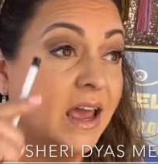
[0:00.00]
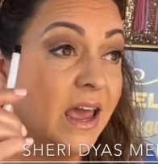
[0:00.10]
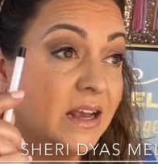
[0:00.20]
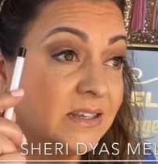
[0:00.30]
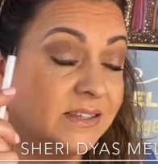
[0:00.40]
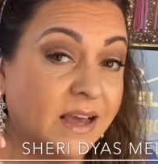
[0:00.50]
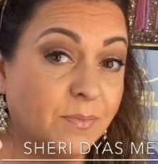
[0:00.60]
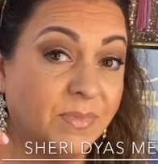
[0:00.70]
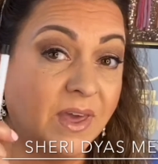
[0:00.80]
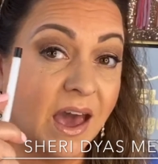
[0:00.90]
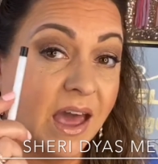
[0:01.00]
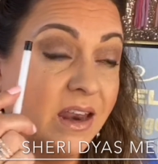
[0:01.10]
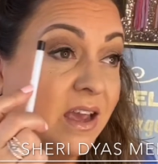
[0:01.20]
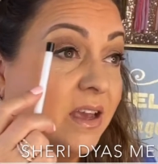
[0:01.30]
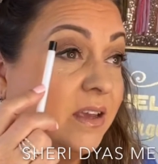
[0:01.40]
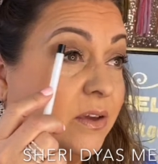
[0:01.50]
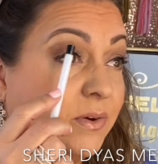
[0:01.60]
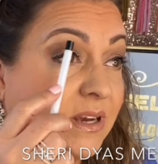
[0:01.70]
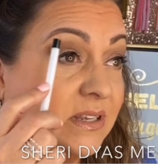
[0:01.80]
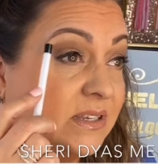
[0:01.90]
Except that you
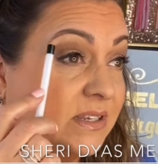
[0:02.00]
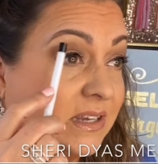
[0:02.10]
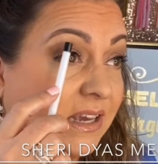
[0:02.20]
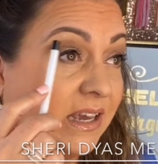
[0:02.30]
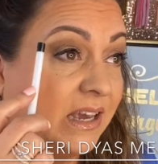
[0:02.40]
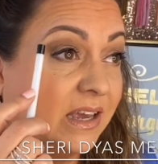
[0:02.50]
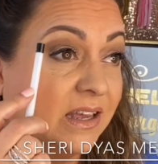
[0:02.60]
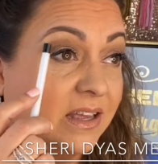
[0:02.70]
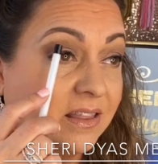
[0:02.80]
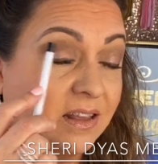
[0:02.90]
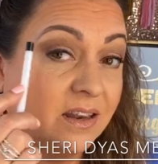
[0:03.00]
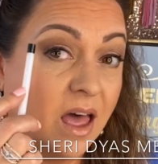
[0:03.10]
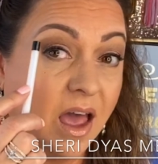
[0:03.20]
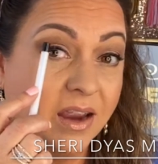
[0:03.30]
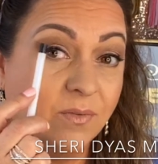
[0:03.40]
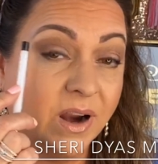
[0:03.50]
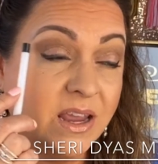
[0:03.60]
can see the line, right?